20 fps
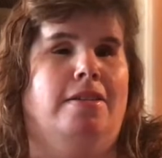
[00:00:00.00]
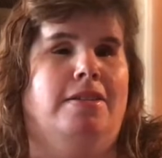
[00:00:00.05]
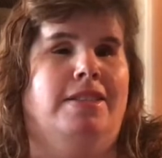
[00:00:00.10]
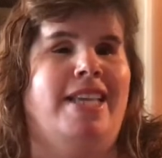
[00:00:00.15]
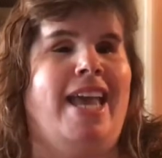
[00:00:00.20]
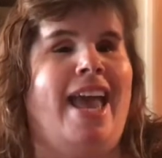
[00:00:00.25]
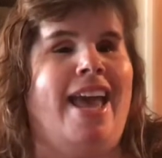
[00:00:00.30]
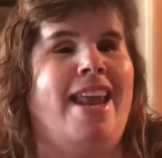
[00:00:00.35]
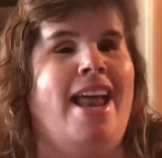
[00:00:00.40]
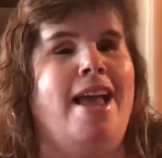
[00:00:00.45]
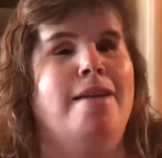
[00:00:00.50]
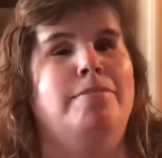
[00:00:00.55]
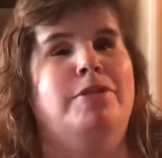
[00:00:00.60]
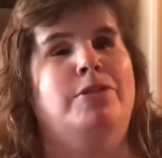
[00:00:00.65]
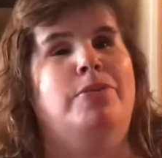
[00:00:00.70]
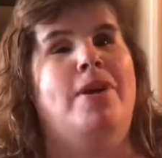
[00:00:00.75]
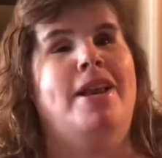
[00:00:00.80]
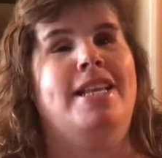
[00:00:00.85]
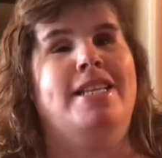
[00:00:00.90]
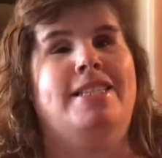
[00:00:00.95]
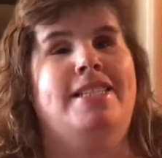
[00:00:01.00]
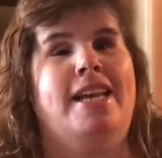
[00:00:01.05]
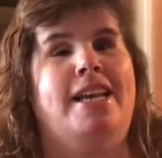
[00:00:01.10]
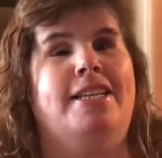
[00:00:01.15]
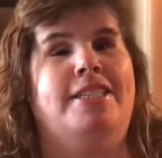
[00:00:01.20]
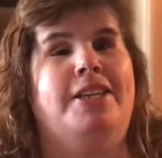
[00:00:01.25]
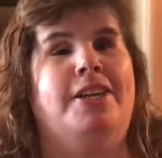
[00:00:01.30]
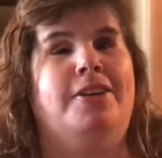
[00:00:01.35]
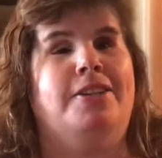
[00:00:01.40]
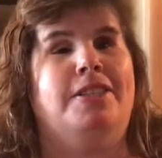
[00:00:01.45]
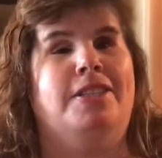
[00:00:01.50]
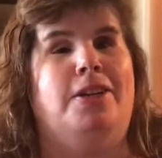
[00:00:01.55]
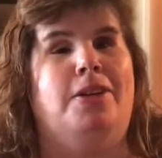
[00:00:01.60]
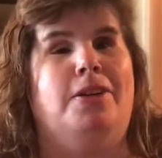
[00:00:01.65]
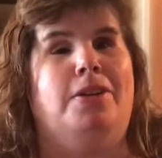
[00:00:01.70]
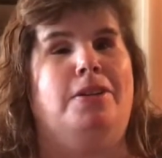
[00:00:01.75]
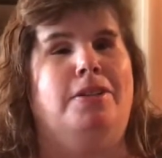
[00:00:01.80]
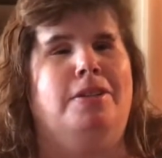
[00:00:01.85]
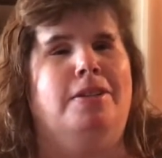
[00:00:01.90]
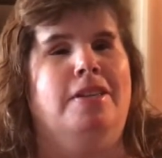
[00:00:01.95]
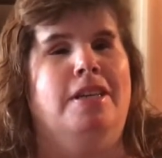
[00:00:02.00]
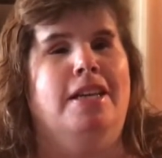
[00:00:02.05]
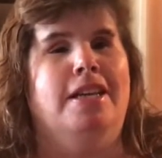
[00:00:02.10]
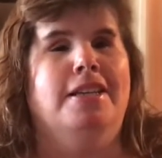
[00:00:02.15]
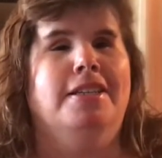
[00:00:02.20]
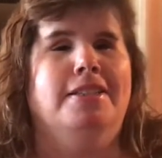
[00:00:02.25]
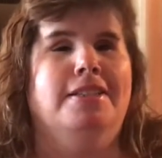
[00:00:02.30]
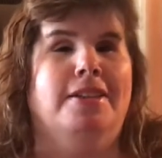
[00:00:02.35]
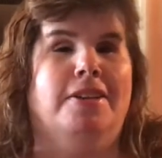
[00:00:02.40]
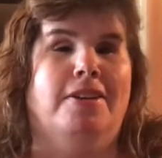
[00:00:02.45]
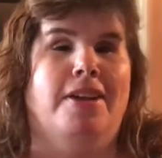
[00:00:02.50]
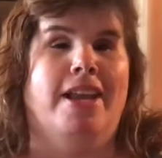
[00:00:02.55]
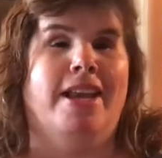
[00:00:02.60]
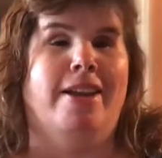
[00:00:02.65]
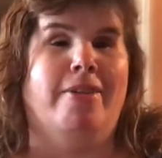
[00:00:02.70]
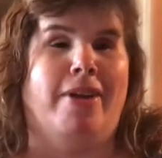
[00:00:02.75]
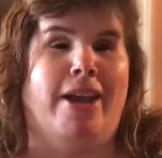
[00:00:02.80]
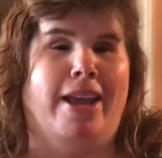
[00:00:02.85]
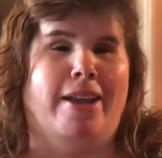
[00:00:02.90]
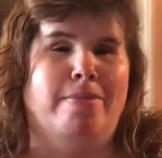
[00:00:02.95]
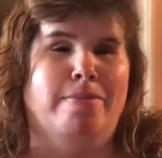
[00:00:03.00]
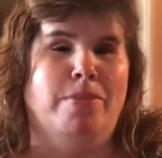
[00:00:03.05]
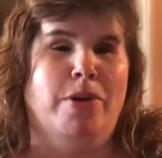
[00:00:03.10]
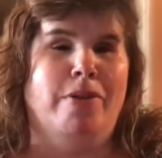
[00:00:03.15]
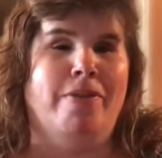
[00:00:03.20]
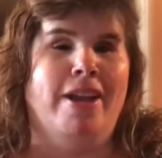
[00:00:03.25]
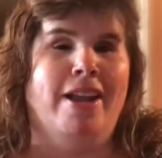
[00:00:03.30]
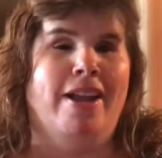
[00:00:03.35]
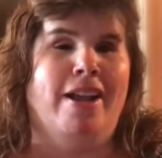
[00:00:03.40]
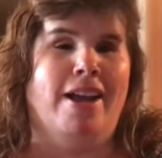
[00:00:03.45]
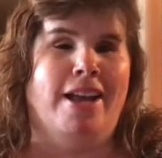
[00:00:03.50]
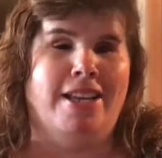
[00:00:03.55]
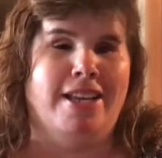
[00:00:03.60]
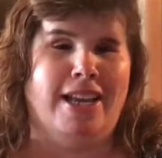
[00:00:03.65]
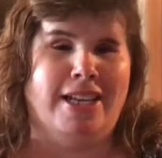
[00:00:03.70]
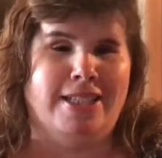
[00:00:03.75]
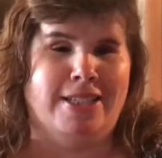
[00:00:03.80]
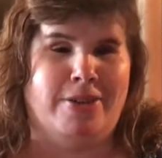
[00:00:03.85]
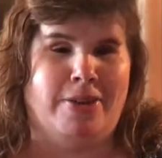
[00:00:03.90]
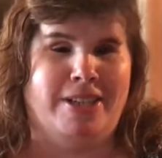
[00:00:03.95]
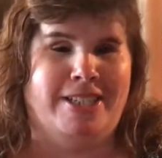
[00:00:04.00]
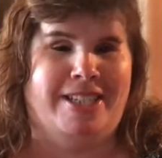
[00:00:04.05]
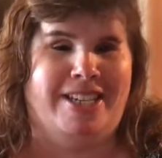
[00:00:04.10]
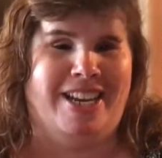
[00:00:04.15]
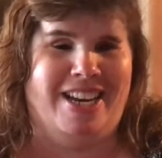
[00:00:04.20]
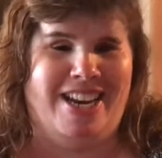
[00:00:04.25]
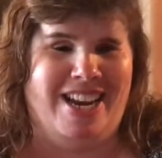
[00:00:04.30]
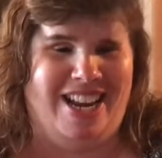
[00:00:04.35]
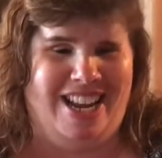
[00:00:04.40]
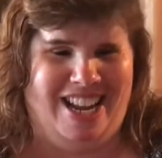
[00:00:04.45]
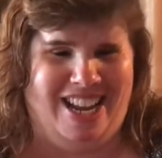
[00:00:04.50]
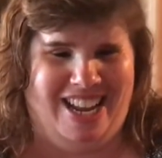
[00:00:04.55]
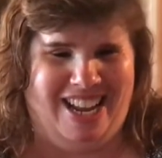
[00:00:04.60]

Dad, I'm 26 years old. So anyway, moving on, next question.